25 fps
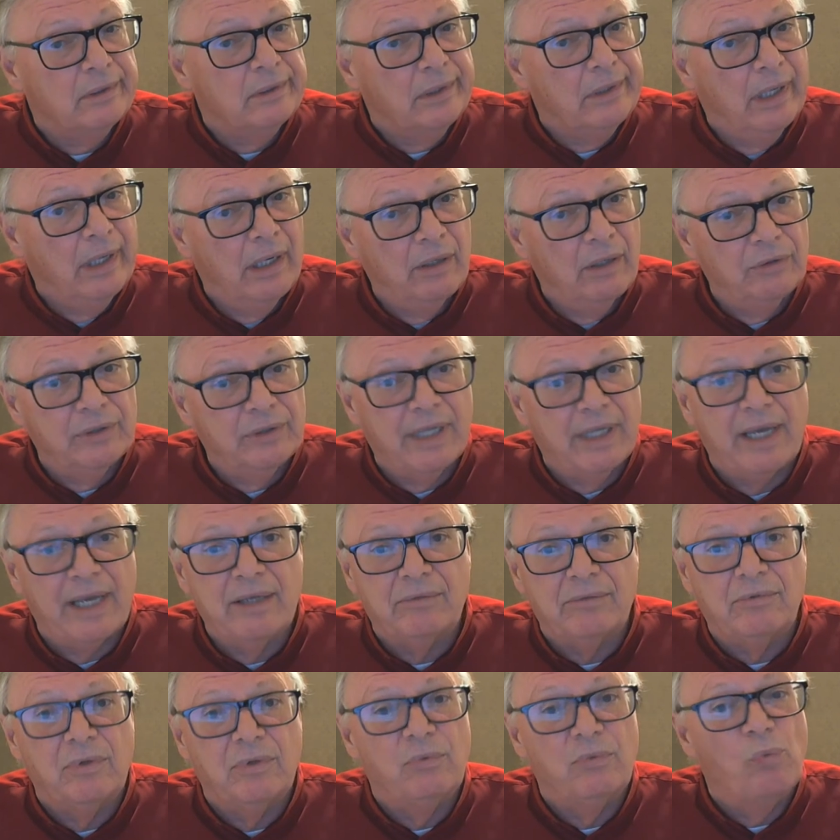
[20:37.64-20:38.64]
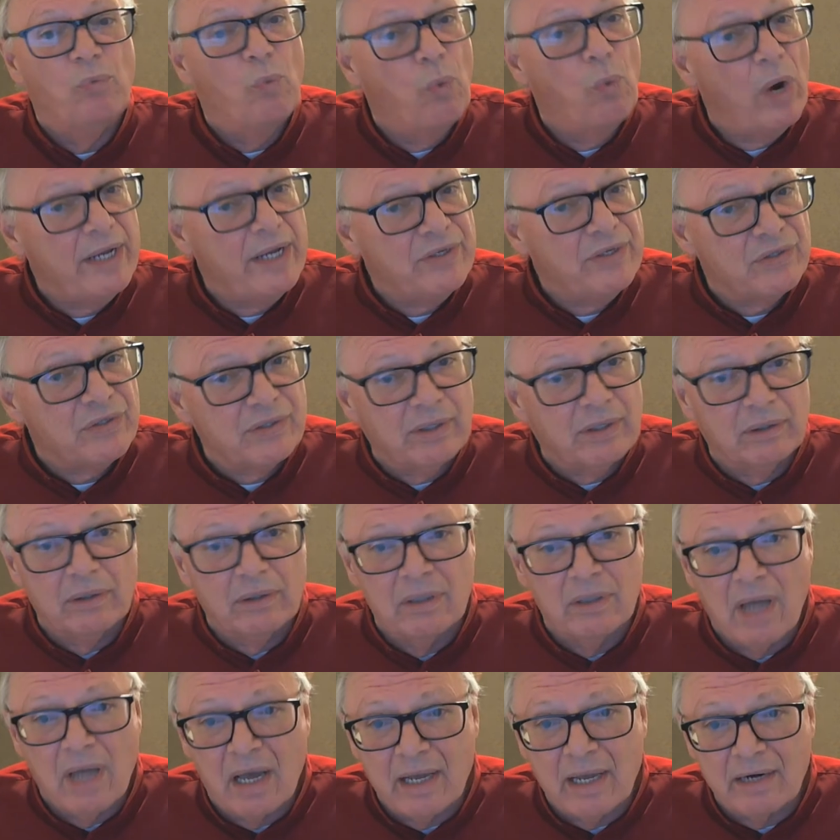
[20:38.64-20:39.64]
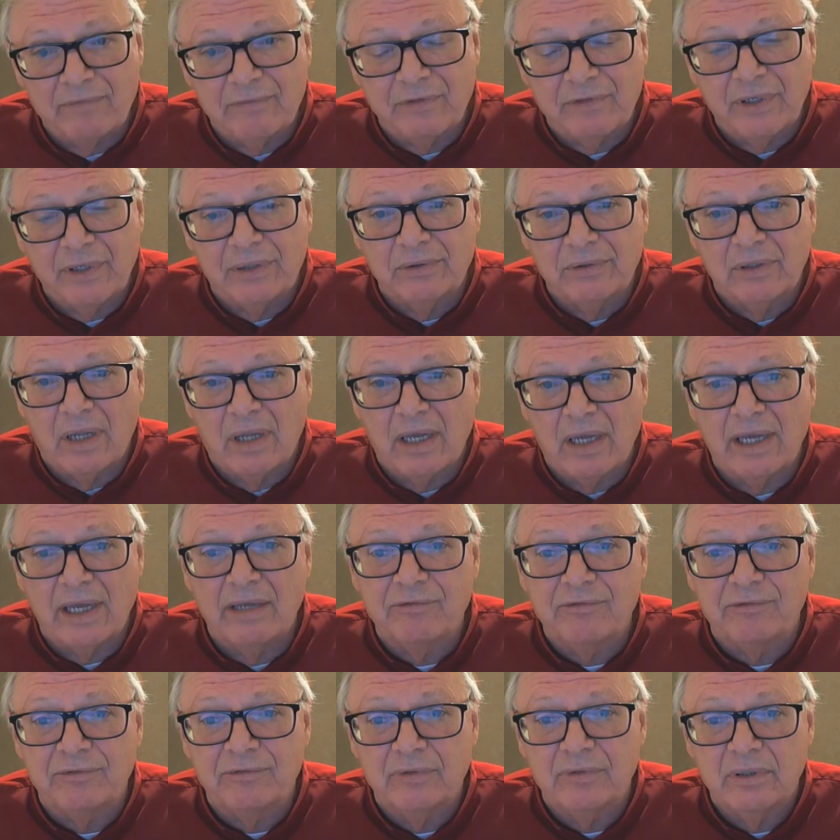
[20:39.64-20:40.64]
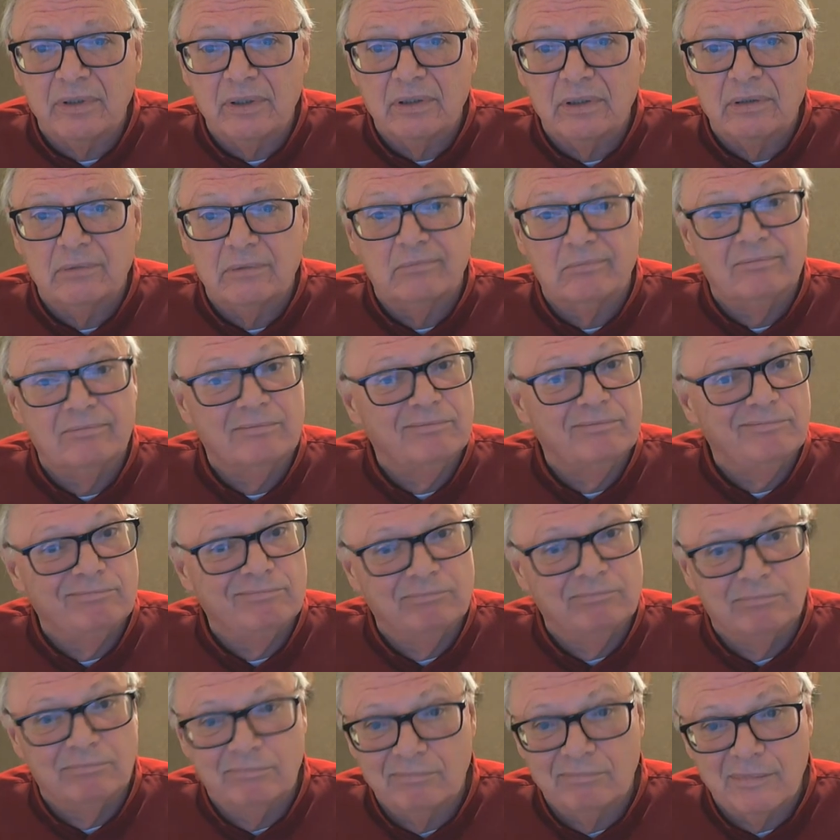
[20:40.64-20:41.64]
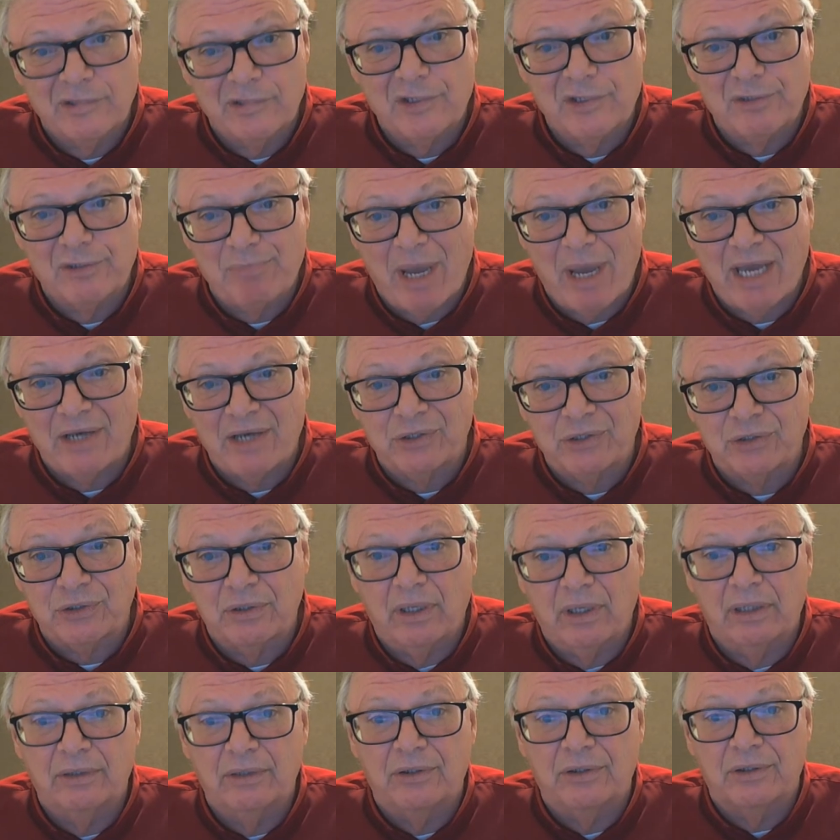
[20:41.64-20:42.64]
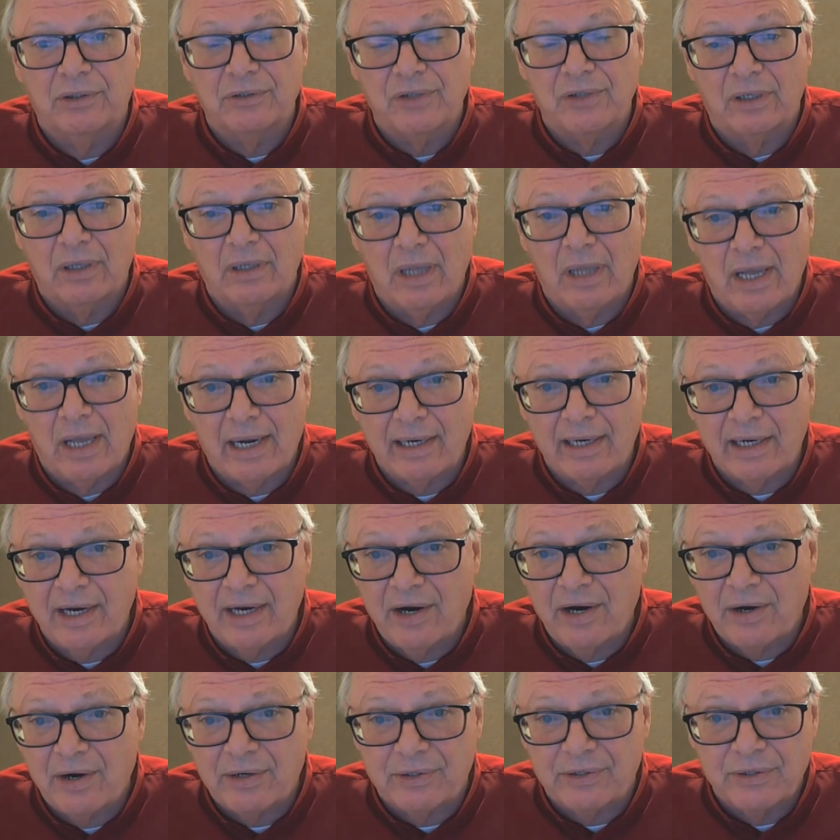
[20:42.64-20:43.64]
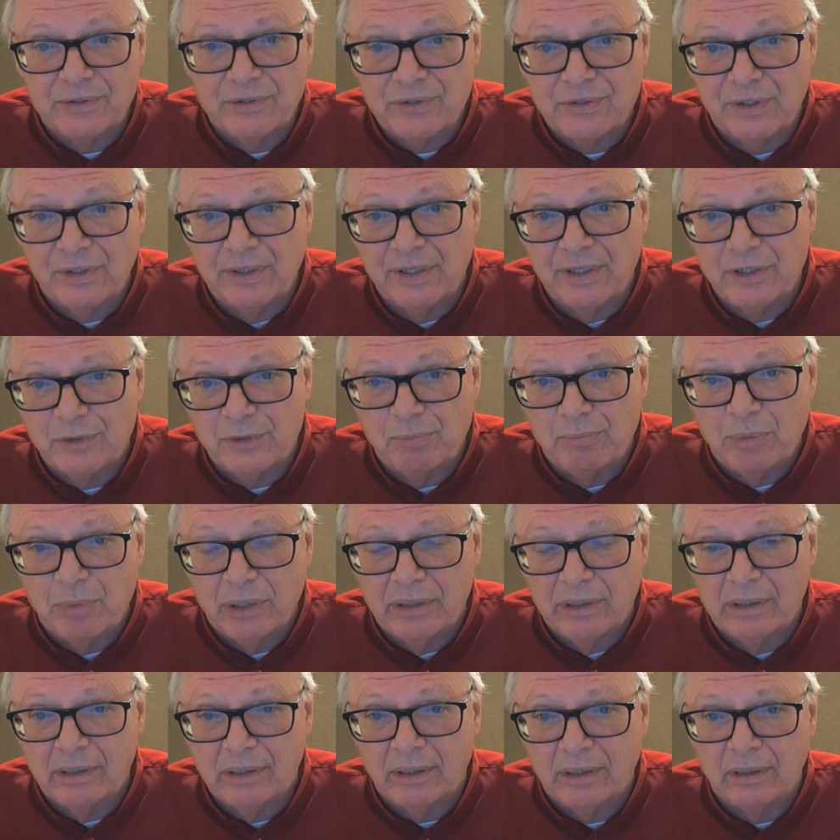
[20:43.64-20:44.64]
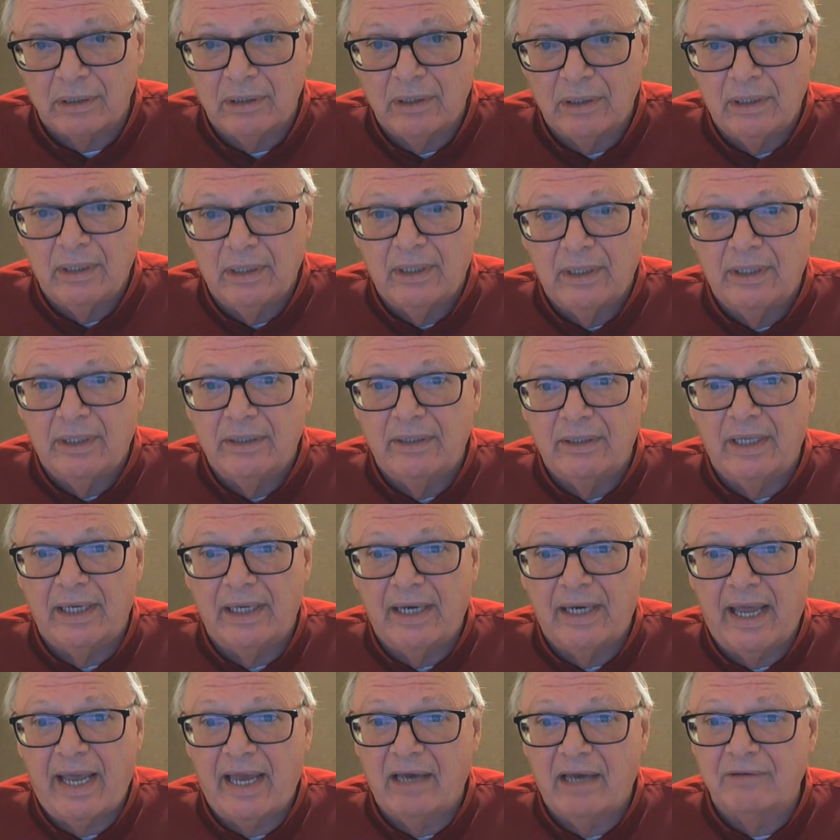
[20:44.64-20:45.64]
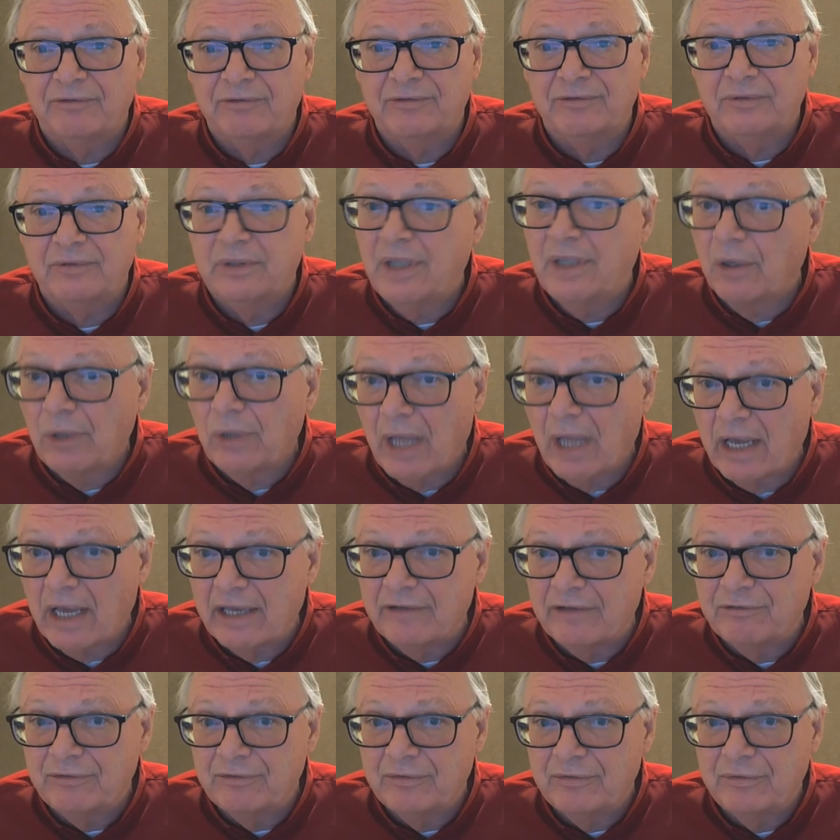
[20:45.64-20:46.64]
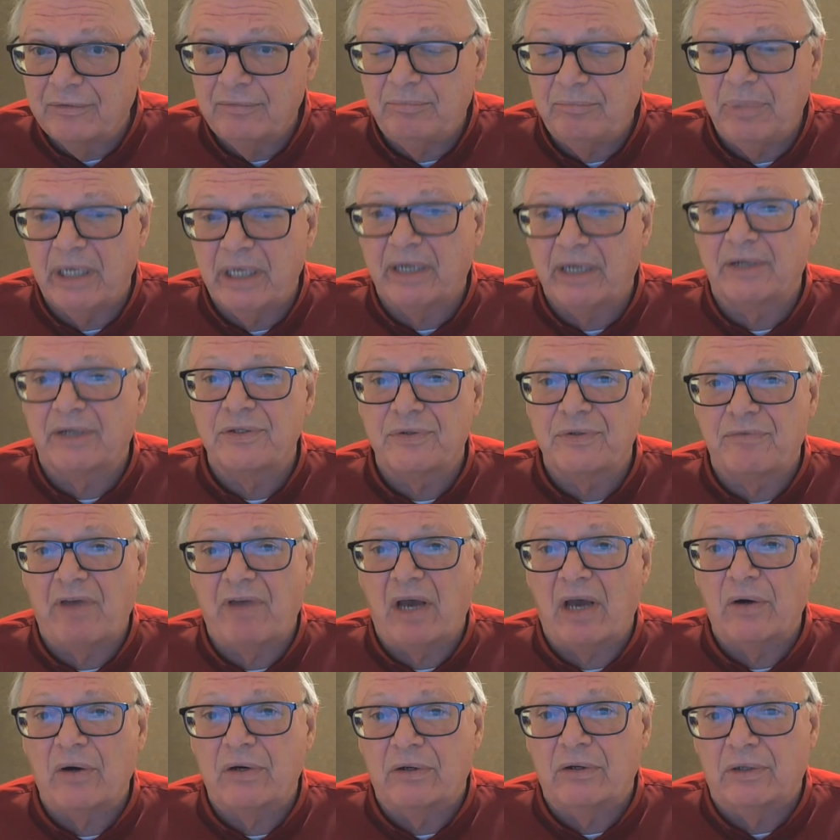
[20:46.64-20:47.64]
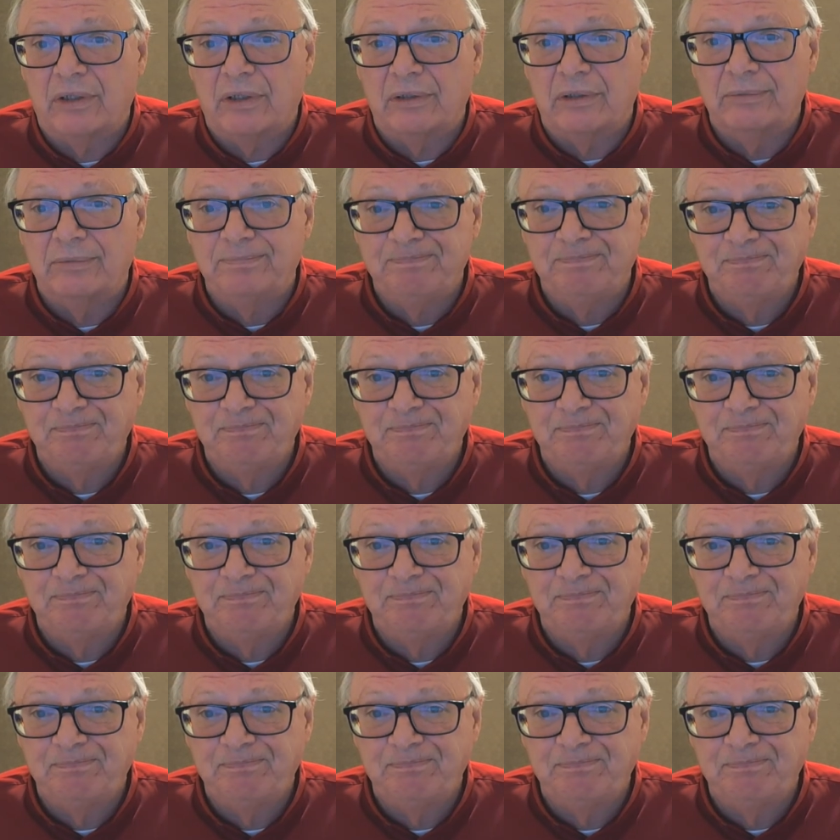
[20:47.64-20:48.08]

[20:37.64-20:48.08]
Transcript: you know, they waste a lot of their life smashed, and there's a lot of characters in this book that have no life because of alcohol.